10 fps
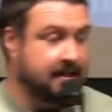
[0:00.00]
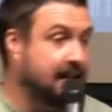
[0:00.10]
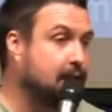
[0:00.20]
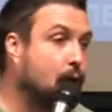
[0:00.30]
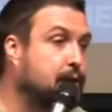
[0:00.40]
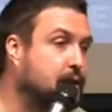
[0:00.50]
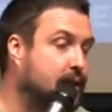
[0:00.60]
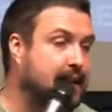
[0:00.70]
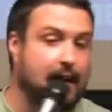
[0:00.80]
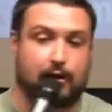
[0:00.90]
Because again, those
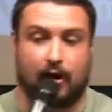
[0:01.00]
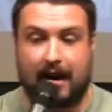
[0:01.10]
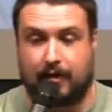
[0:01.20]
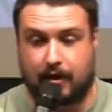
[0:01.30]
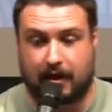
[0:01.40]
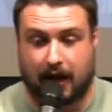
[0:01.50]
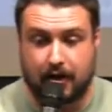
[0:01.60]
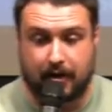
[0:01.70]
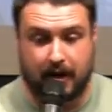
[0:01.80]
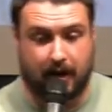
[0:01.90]
who lay down their life for their
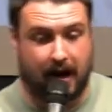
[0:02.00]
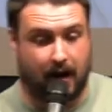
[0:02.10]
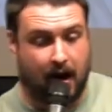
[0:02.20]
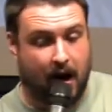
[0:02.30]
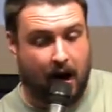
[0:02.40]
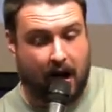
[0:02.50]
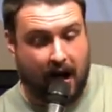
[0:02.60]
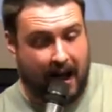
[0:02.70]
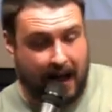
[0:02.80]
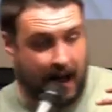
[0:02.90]
country
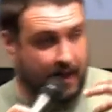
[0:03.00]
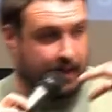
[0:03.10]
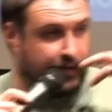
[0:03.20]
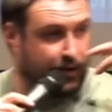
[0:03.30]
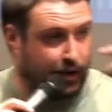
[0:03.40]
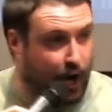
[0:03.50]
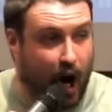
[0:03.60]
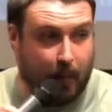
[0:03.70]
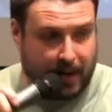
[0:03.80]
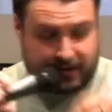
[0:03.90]
and for their
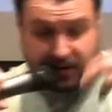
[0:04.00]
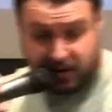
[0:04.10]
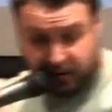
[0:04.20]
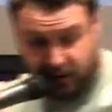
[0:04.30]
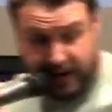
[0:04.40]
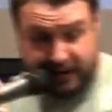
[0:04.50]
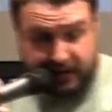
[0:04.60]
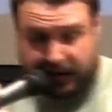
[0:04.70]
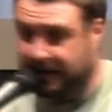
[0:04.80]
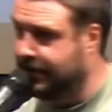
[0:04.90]
comrades, for their friends, are